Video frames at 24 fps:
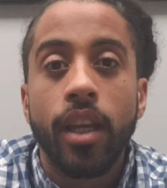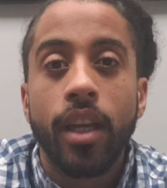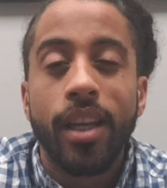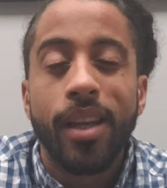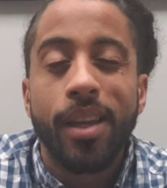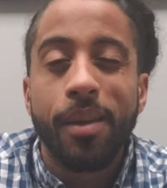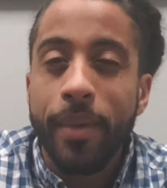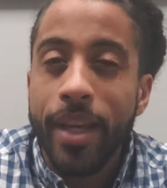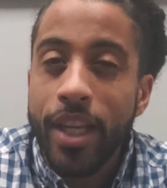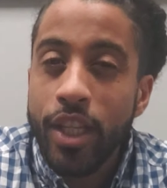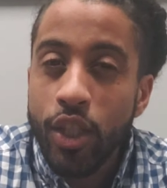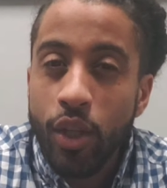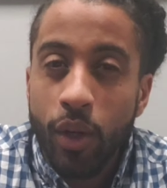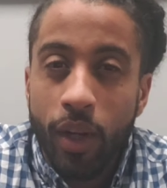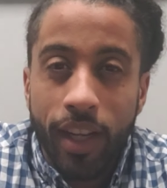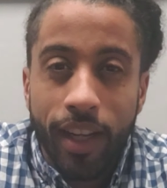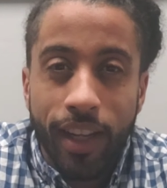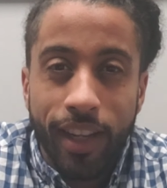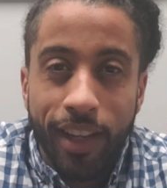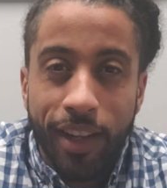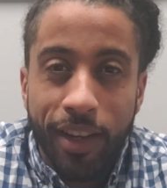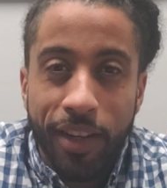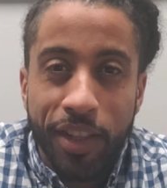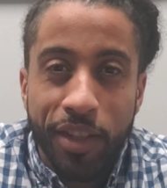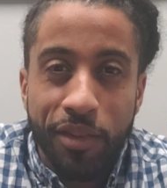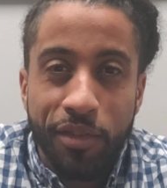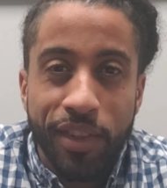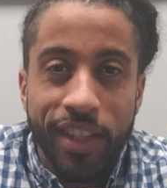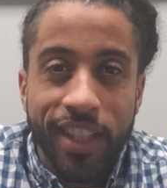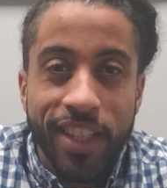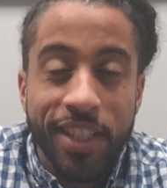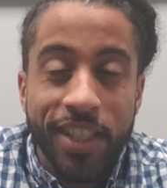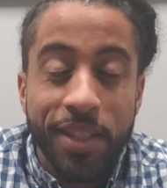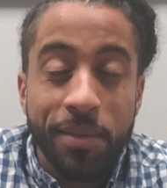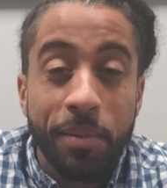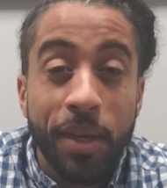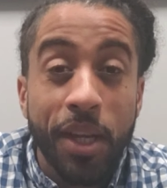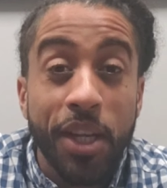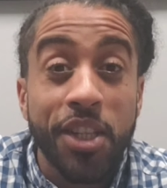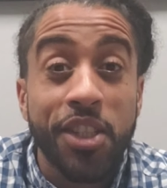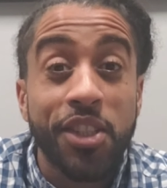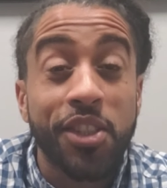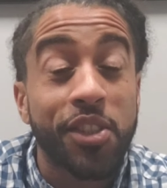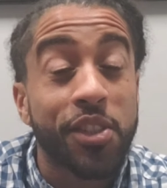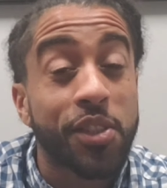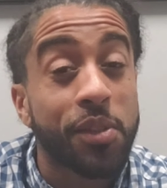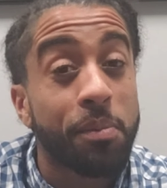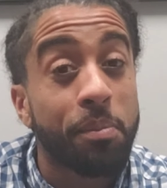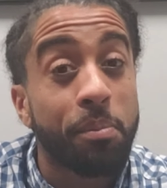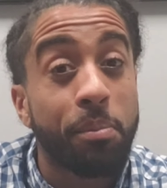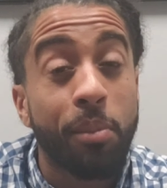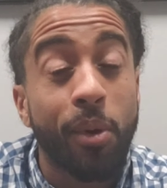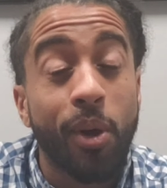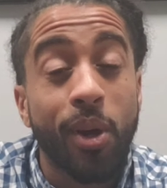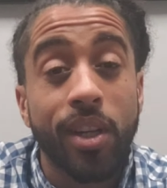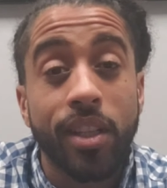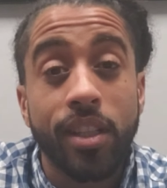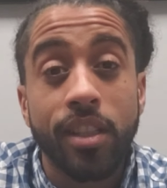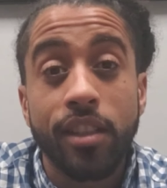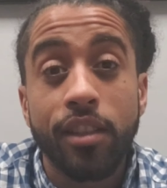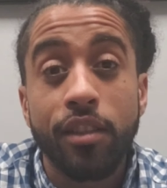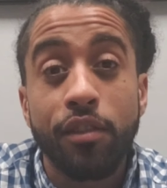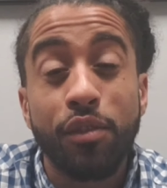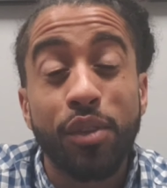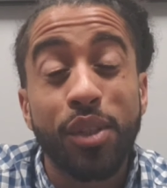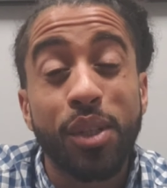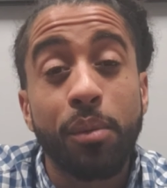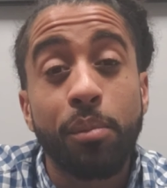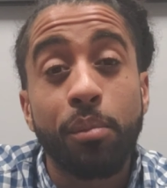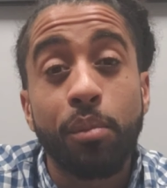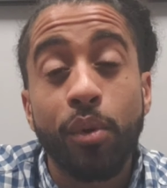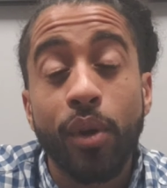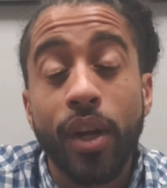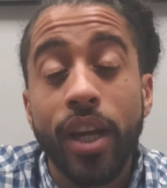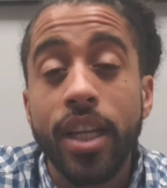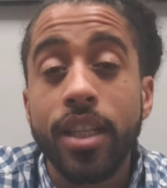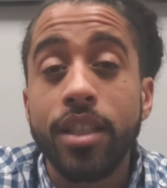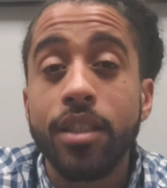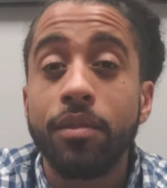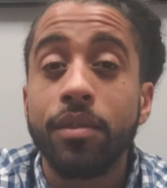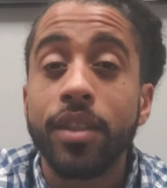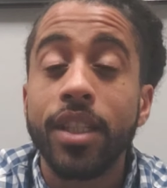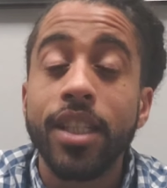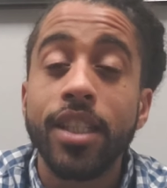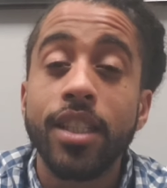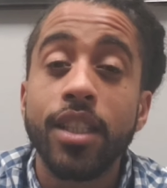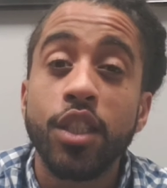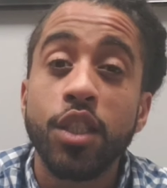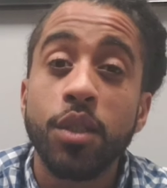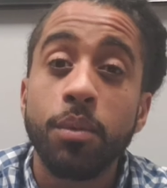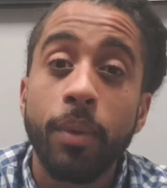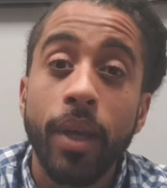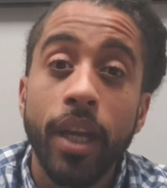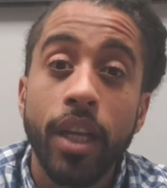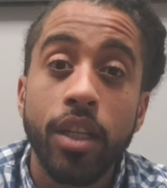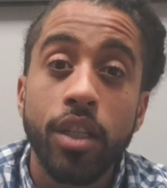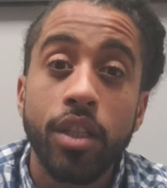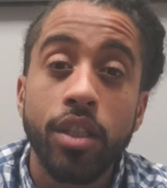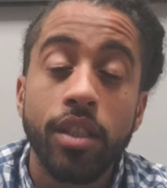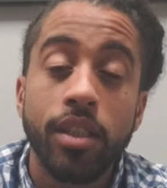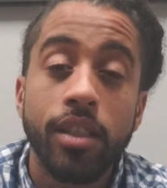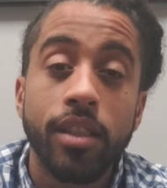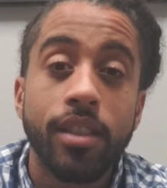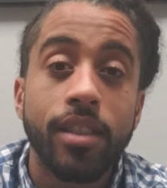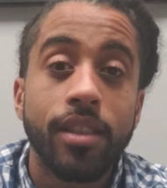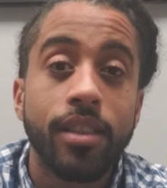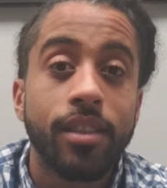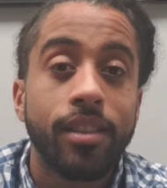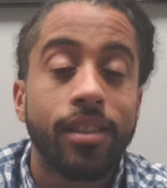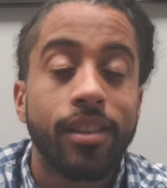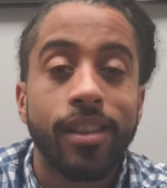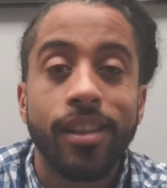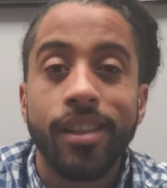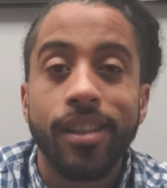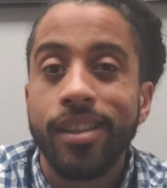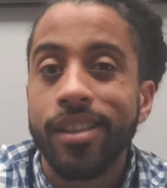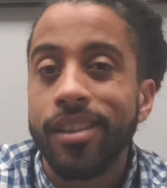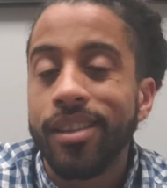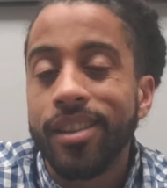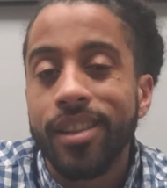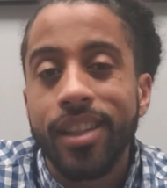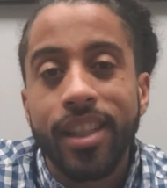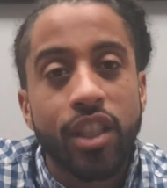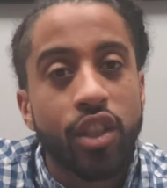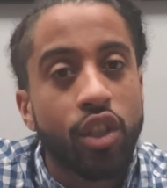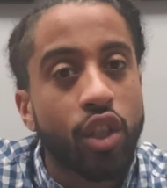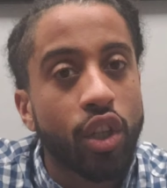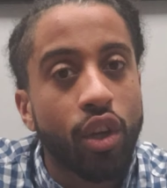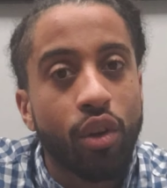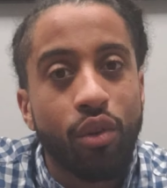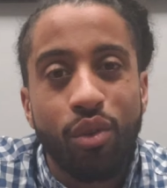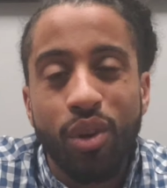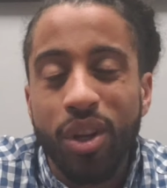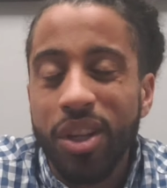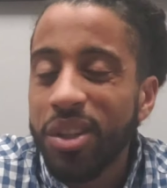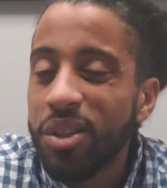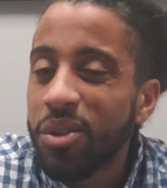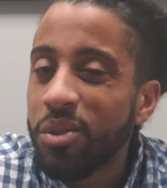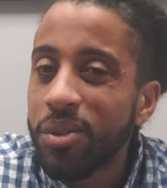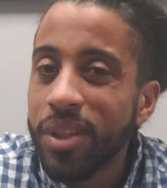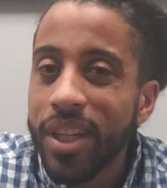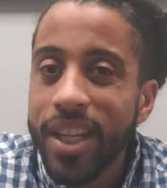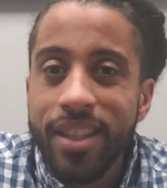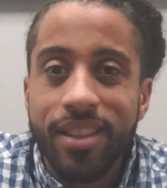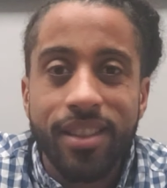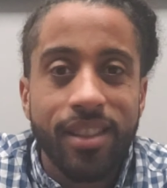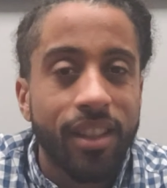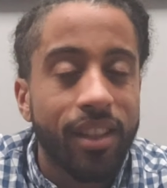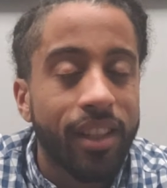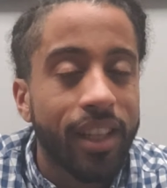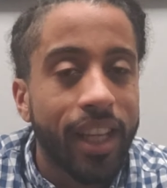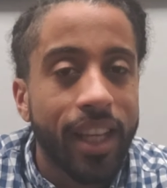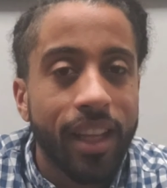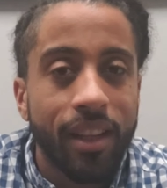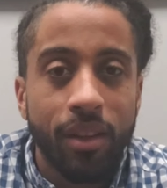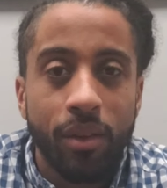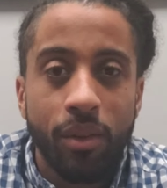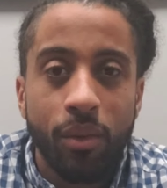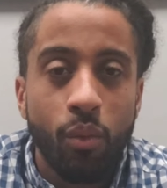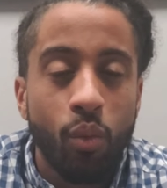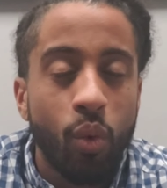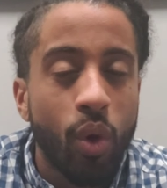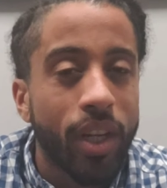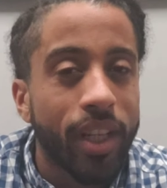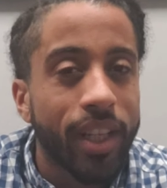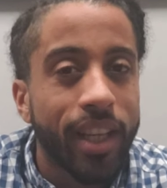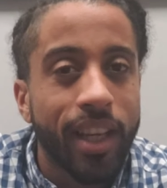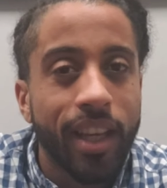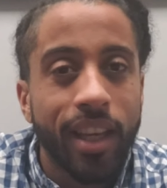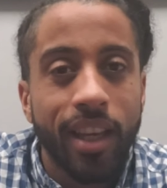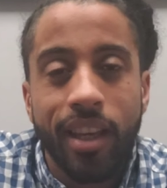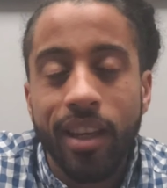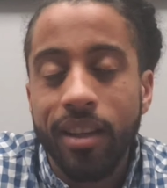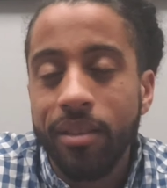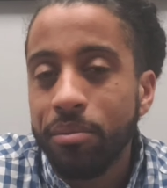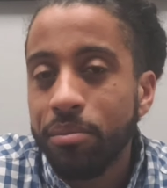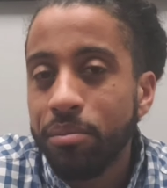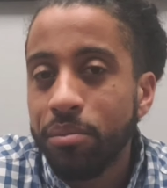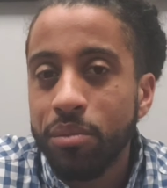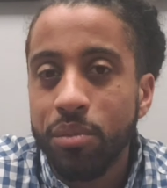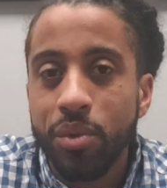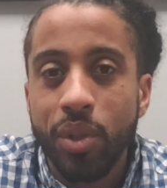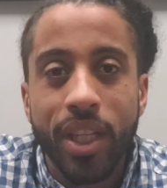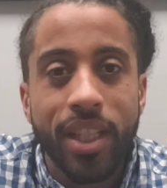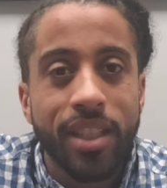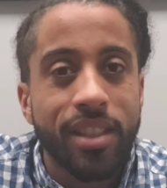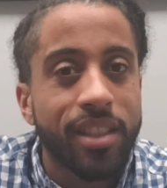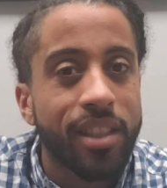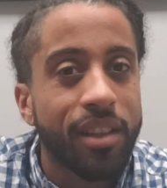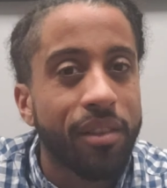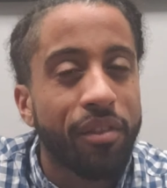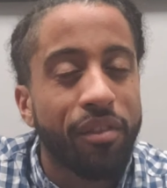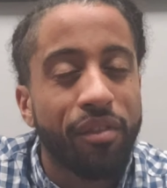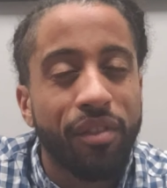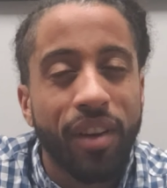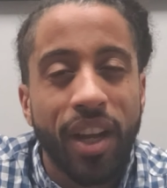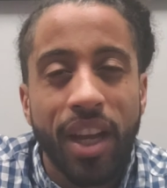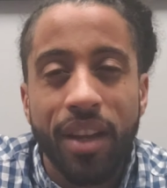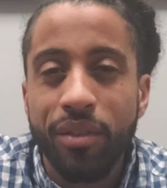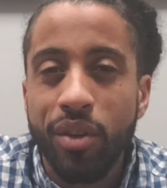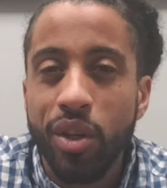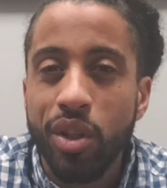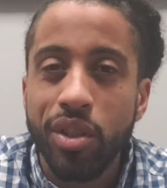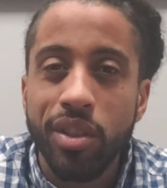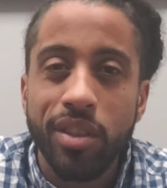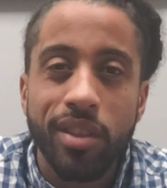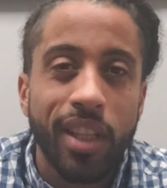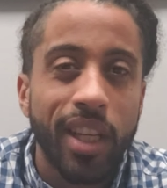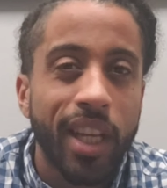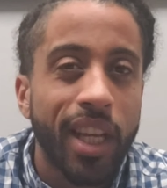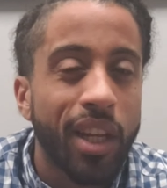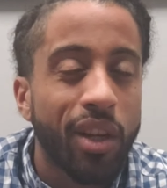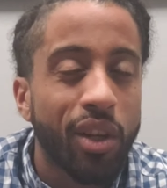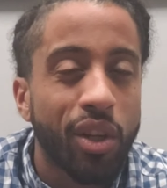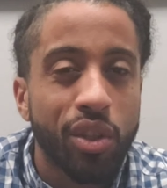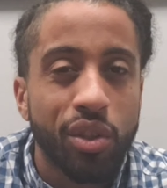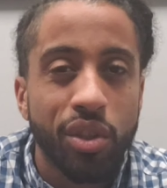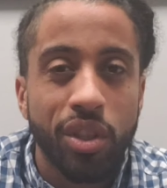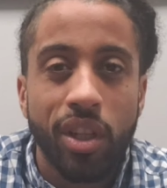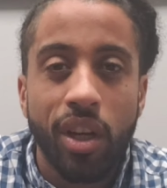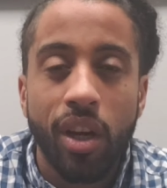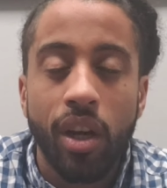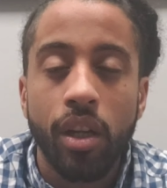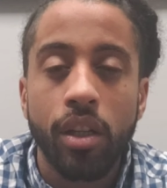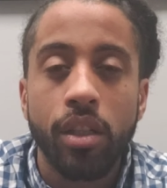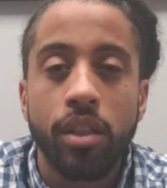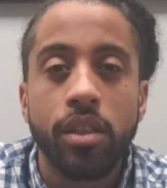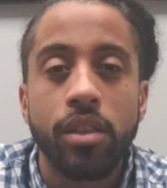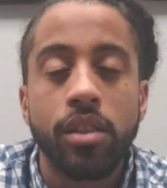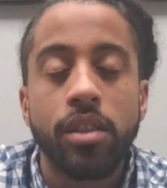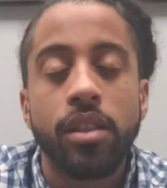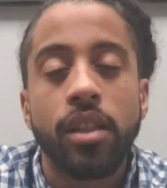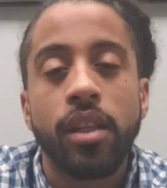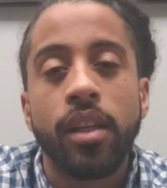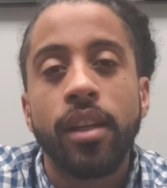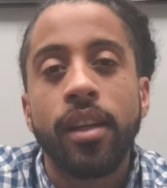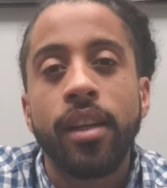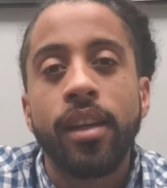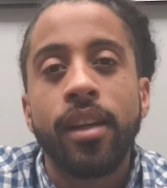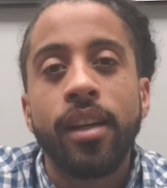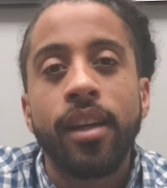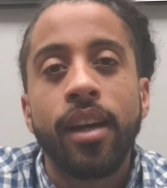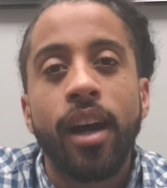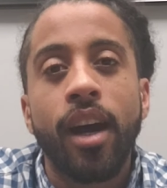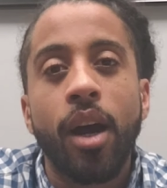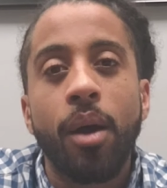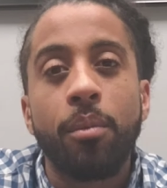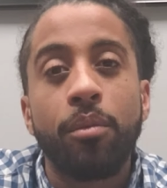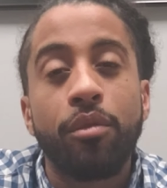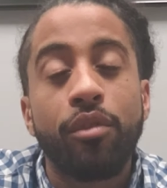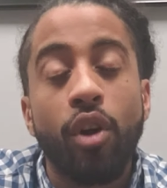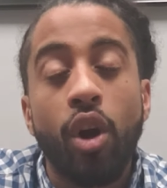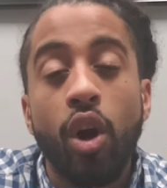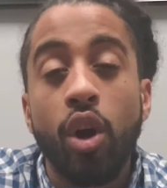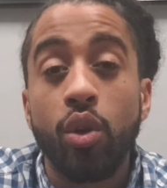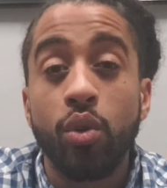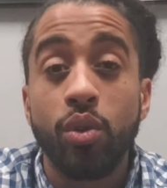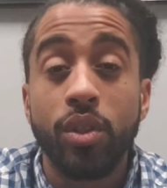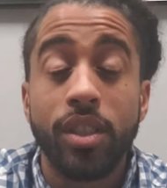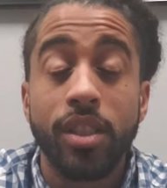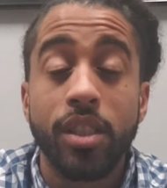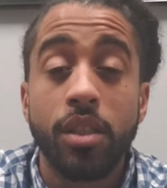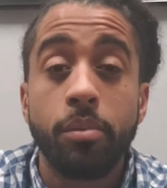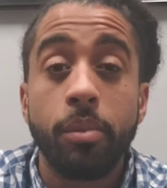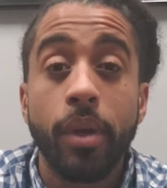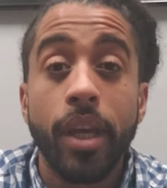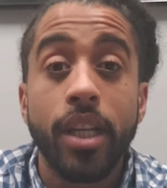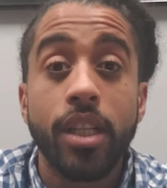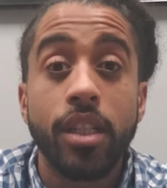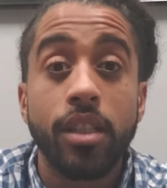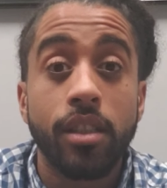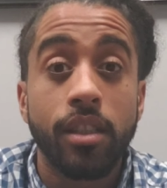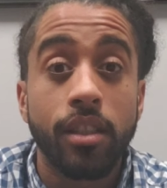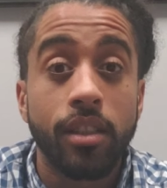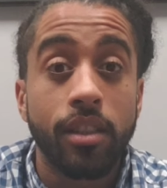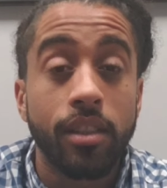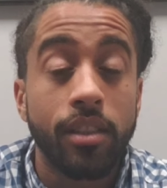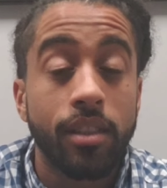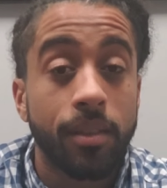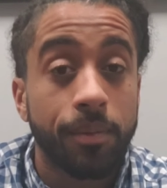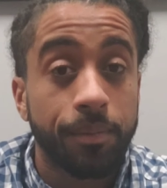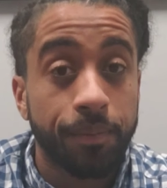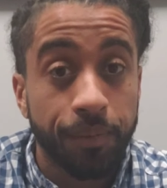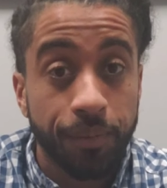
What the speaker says: it may sound like a lot of different inspections, but for the price of these inspections, it's gonna run you less than $1K, let's say $500 to $800 for all those inspections,